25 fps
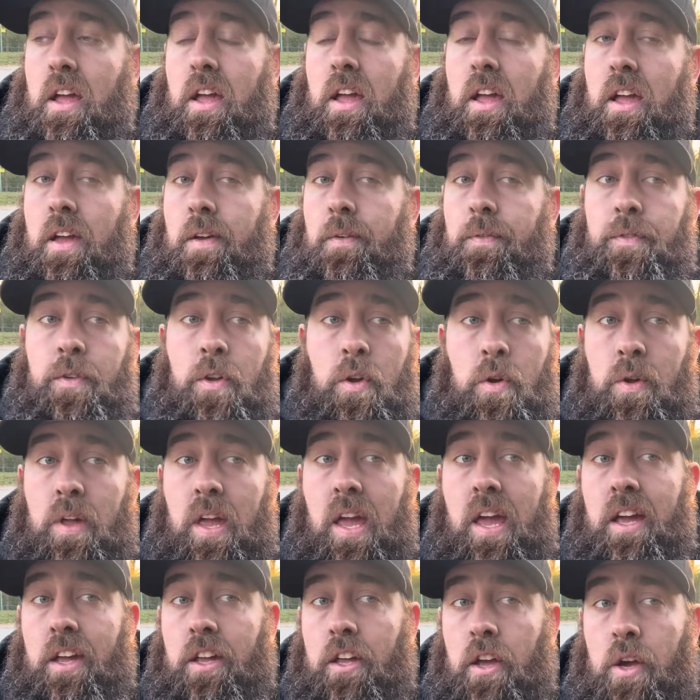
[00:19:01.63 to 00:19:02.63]
If you
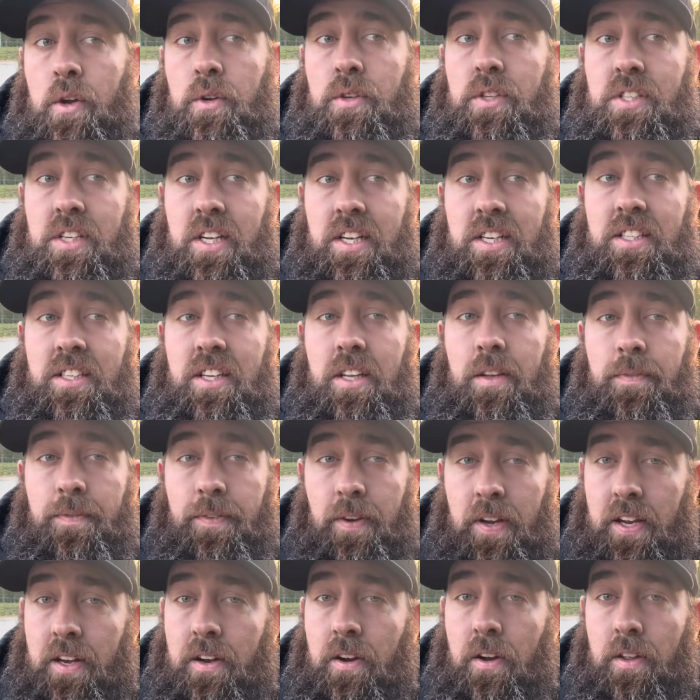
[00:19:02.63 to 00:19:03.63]
can't go 60
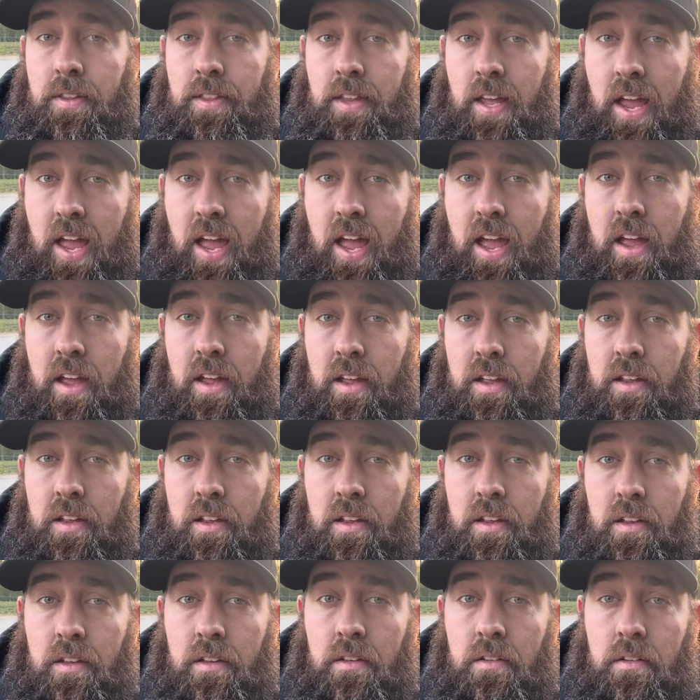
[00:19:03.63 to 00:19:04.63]
feet on that,
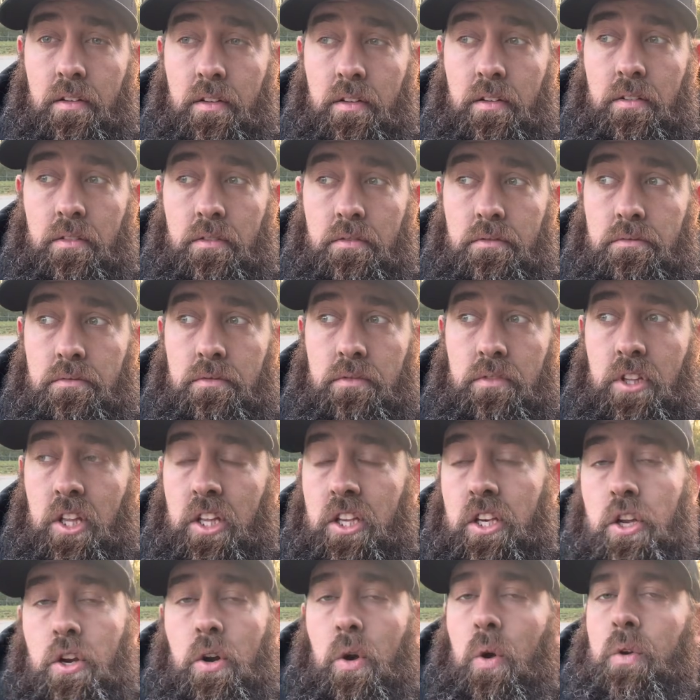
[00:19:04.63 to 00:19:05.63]

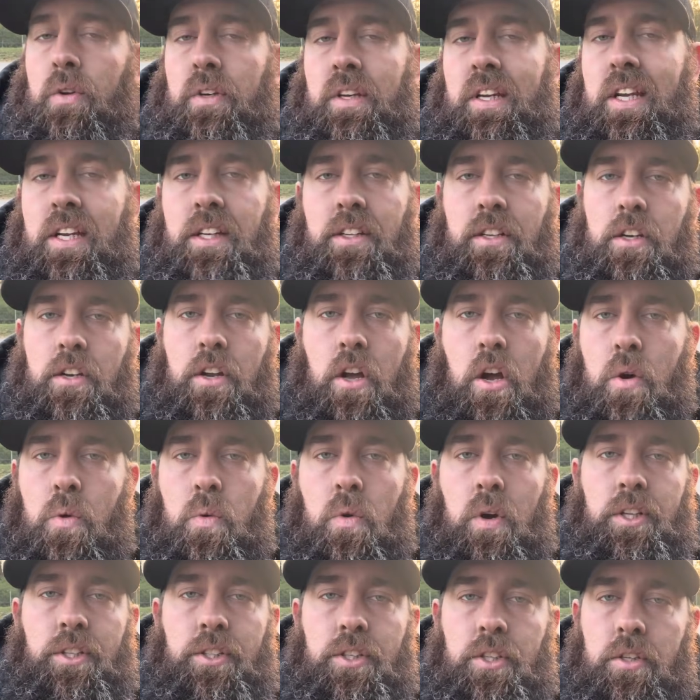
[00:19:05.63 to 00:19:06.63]
then you don't need to know
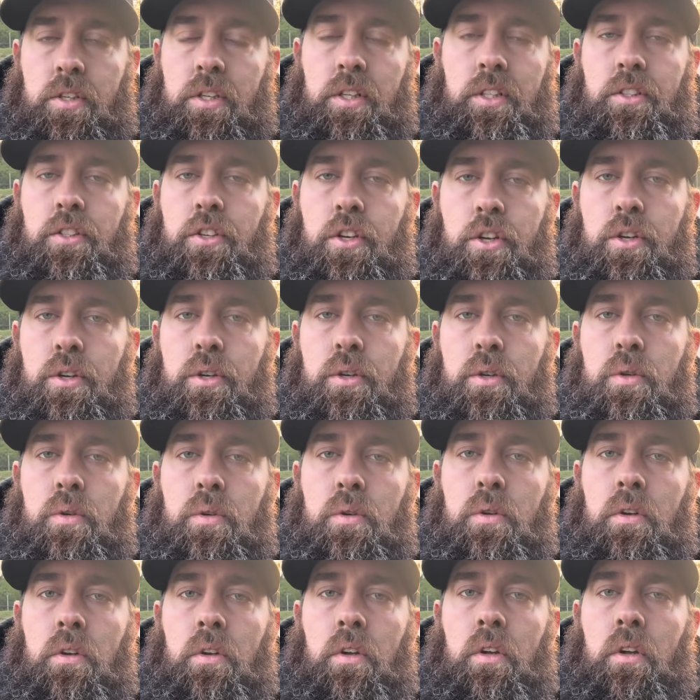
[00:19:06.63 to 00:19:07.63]
what you can do
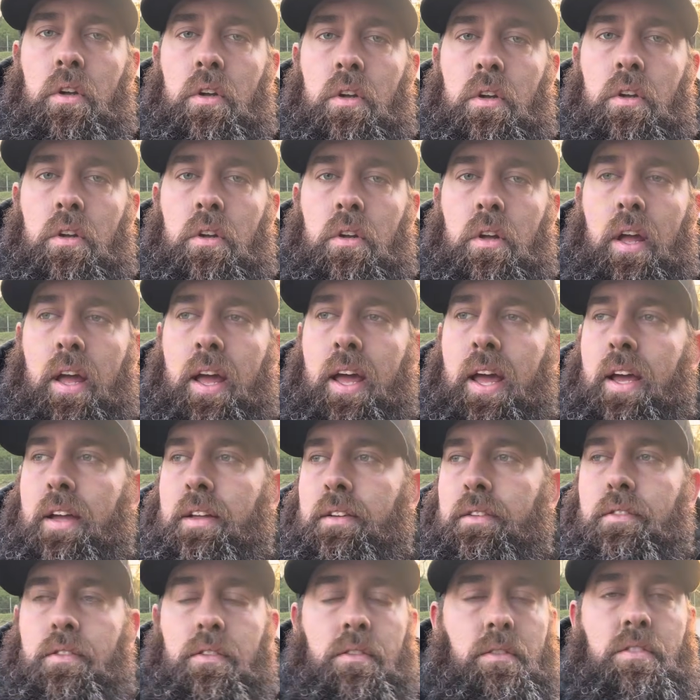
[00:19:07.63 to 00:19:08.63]
at
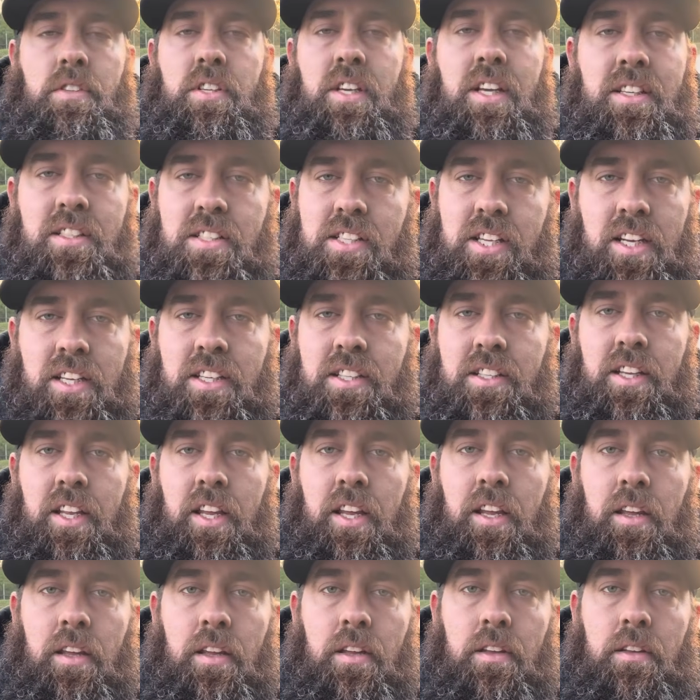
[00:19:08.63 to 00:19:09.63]
660.
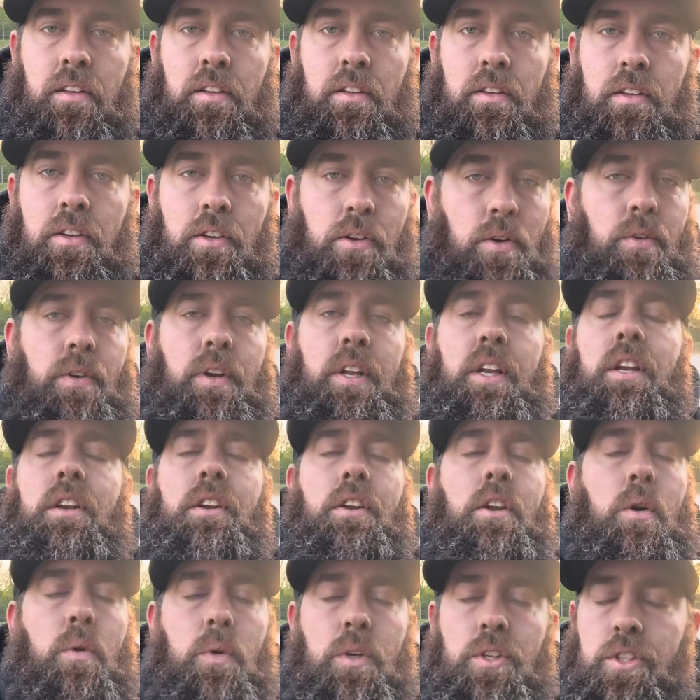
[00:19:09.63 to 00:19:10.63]
You don't need to
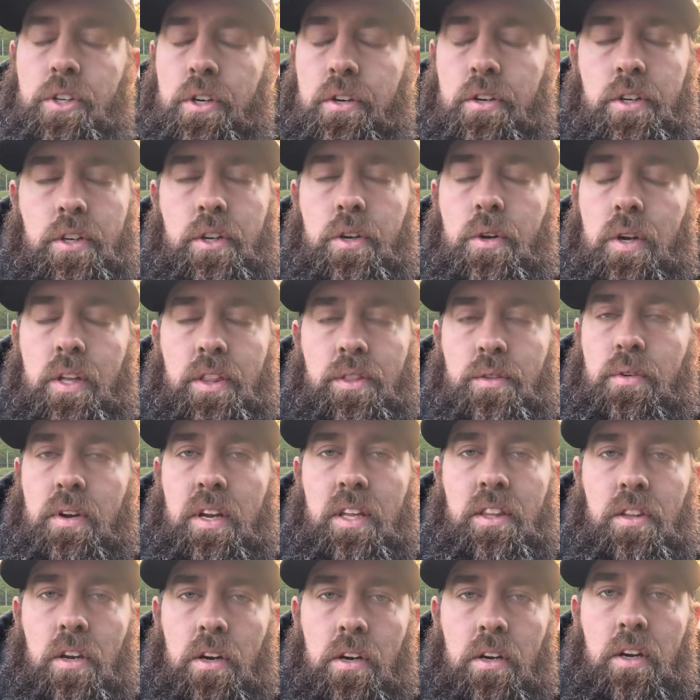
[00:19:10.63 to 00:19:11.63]
know what you can do at
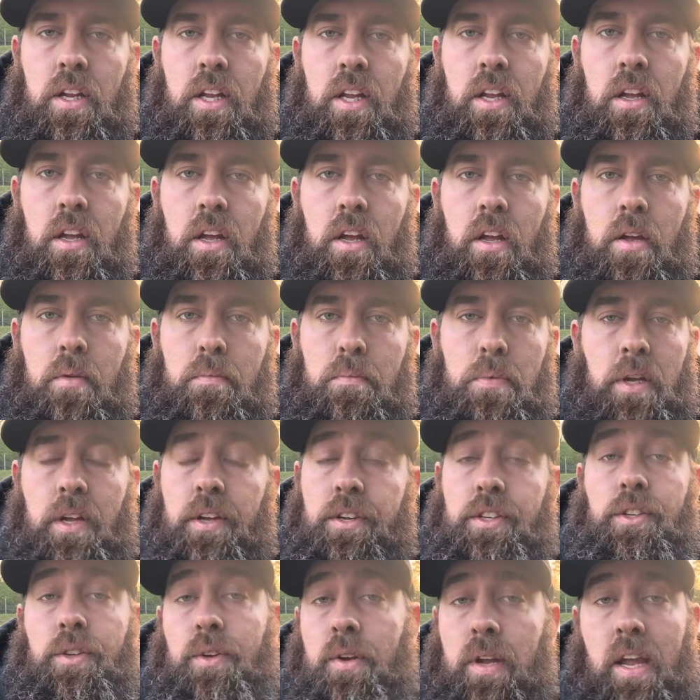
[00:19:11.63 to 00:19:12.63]
330
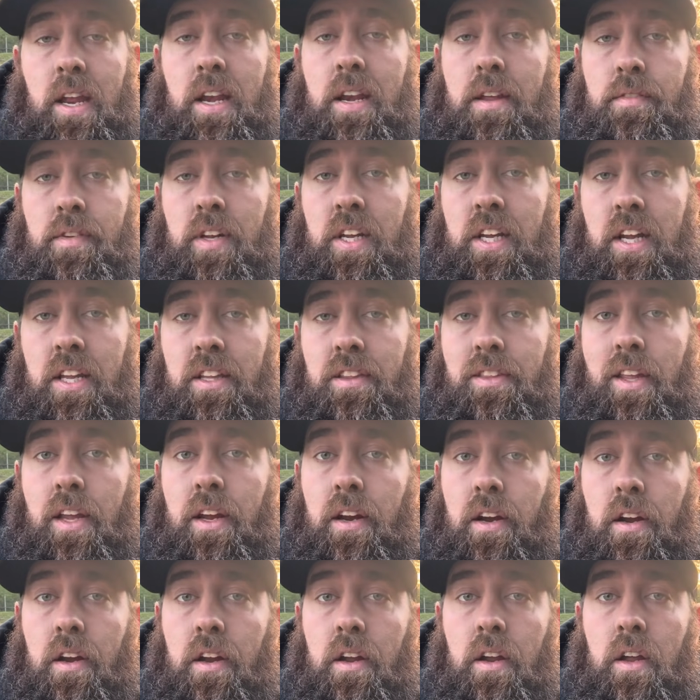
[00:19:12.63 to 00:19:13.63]
because you can't even get there.